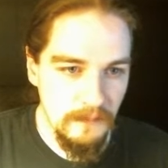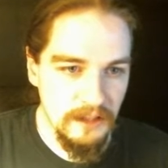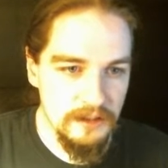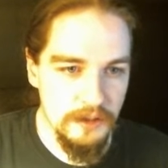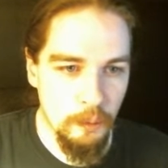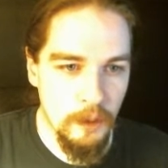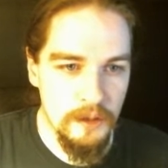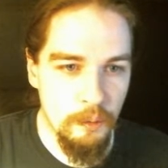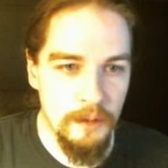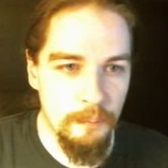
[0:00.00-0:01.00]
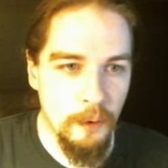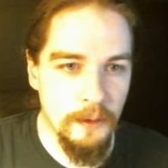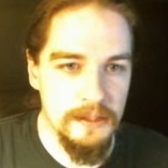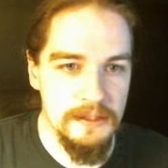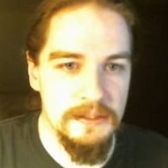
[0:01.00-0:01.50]
it's a 1-to-1
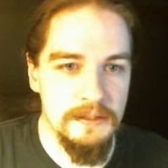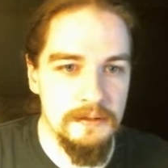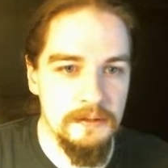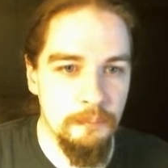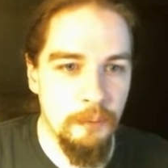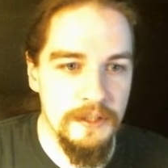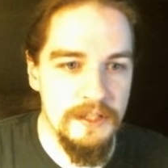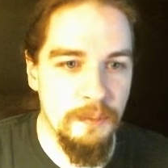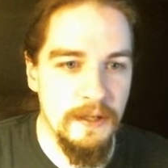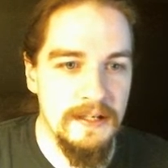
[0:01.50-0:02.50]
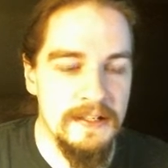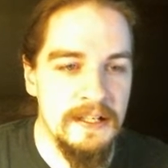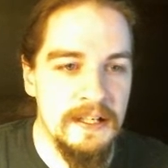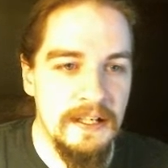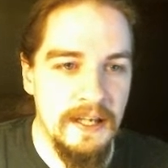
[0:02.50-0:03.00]
point spread,
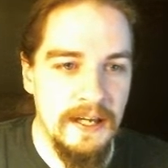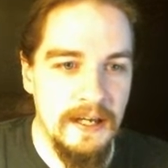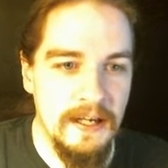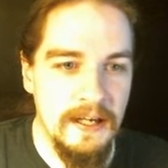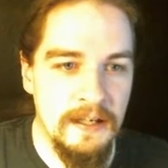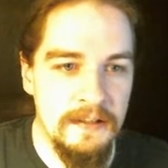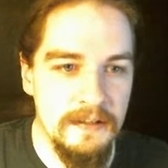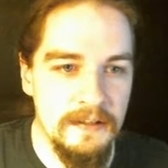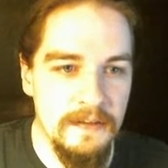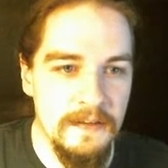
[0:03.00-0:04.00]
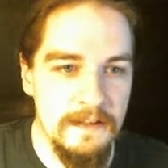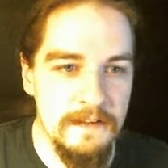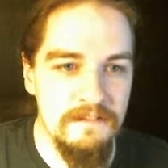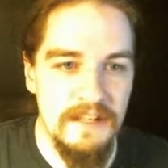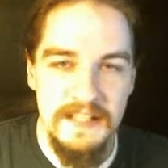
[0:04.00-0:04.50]
and
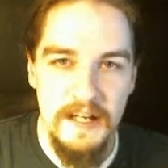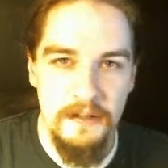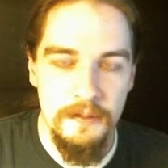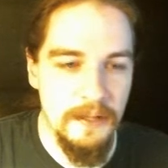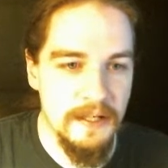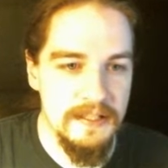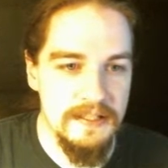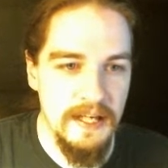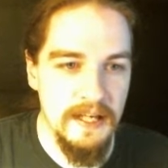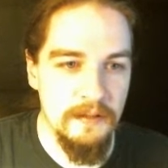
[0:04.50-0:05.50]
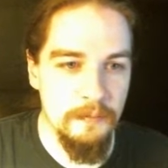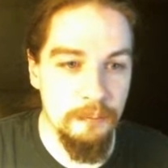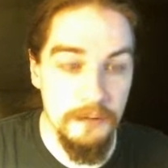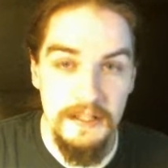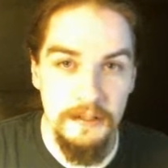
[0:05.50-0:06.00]
the vitality res and
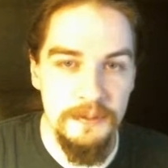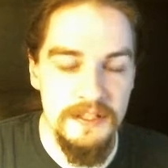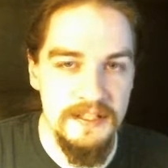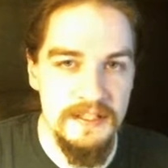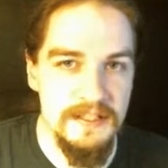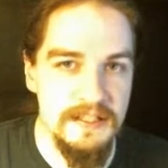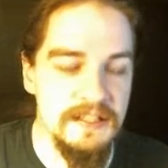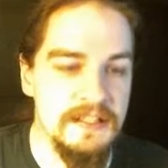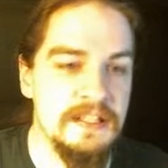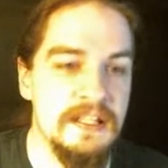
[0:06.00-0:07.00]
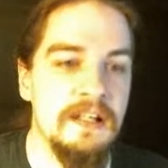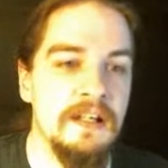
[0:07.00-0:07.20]
bleeding res